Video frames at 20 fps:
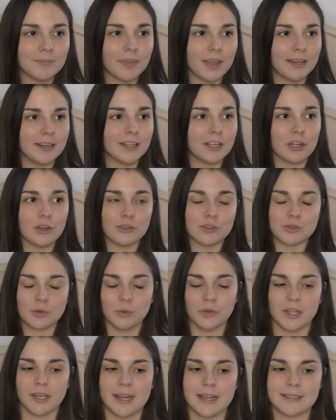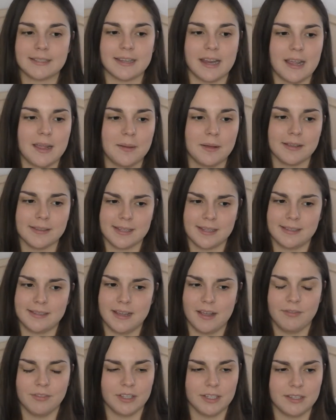I didn't go to school the next day because I
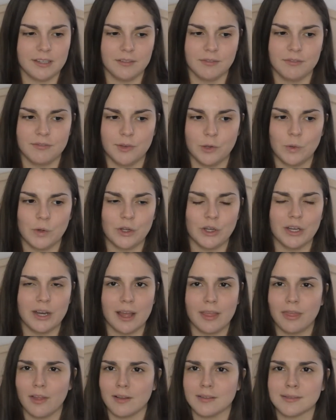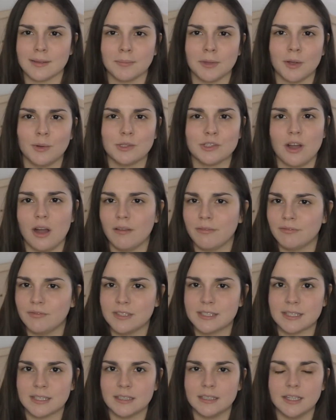definitely didn't feel good. I thought something was off
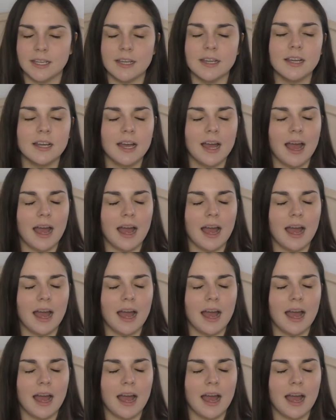physically.